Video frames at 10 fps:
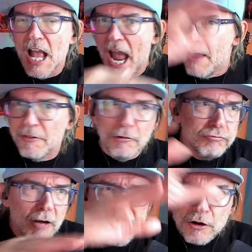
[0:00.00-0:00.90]
and the
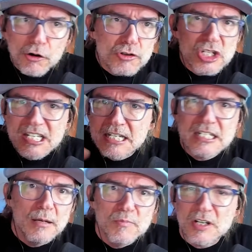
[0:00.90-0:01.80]
layered
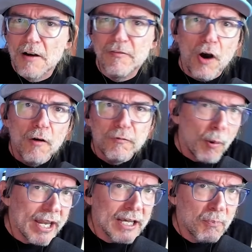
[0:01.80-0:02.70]
systems of
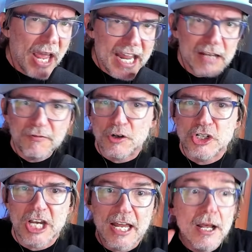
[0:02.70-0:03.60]
avoiding paying for
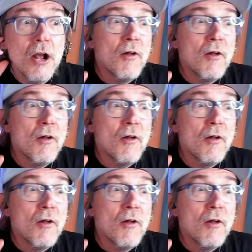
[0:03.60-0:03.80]
shit.